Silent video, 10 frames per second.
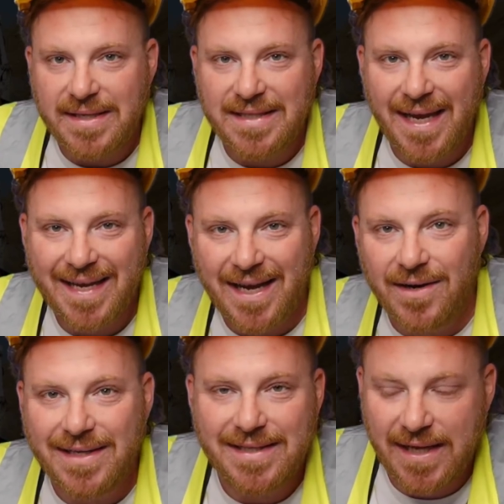saying
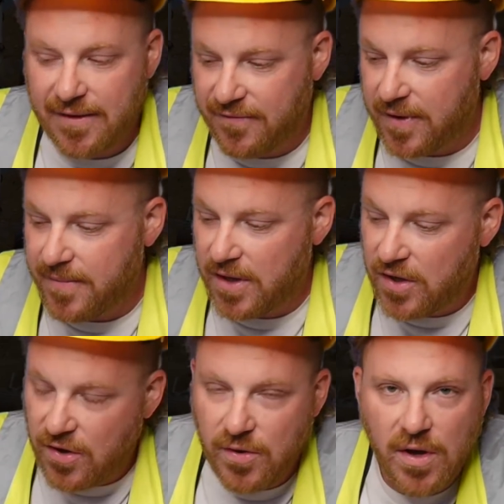go to
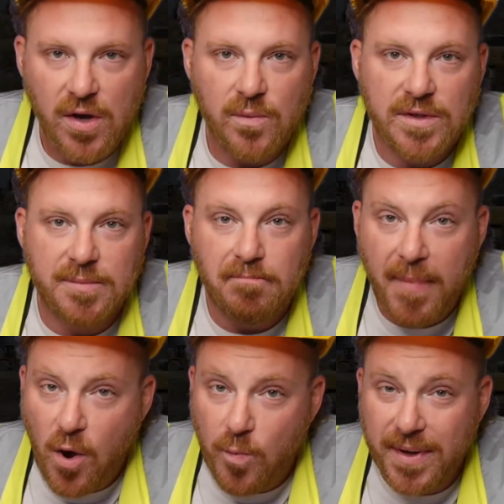CFMEU was
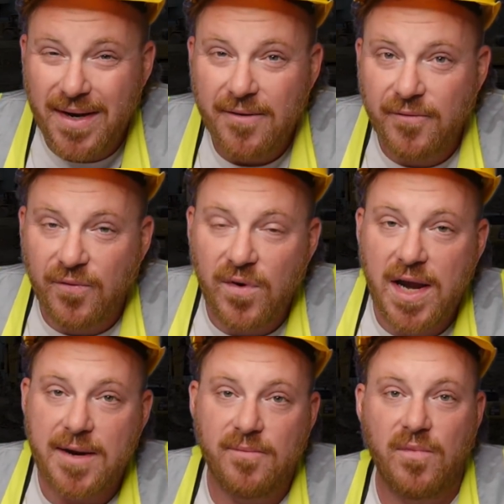Melbourne
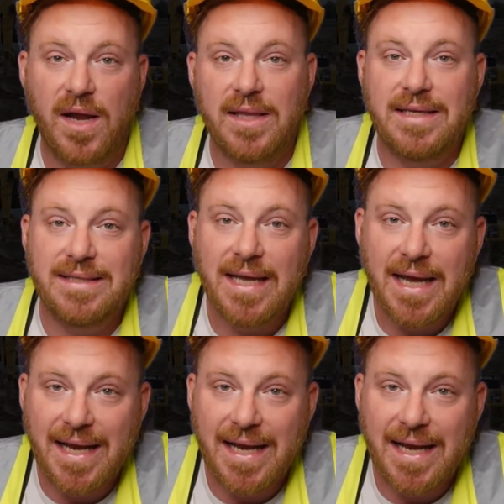Freedom Rallies,